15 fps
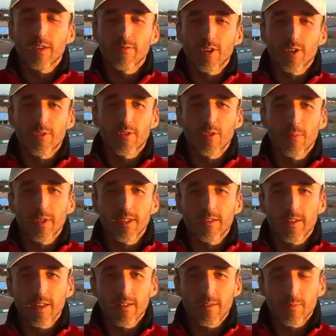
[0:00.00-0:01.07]
have not so many
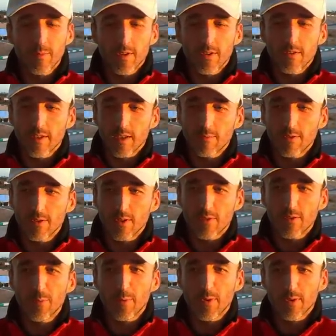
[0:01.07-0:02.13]
races because I will not
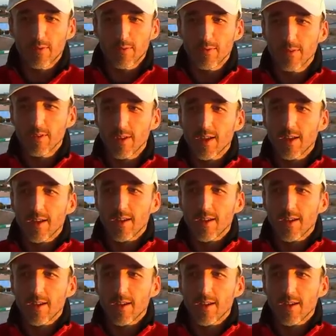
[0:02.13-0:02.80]
support you